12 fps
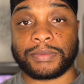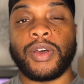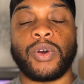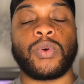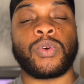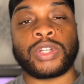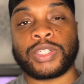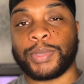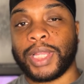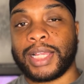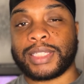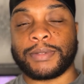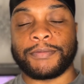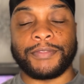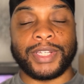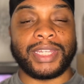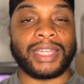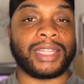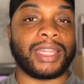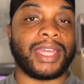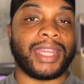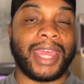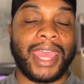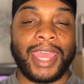The orange blossom, vanilla,
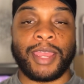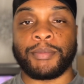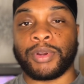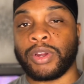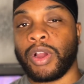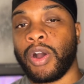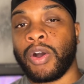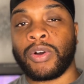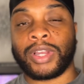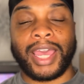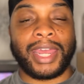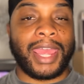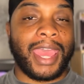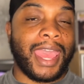and amber all kind of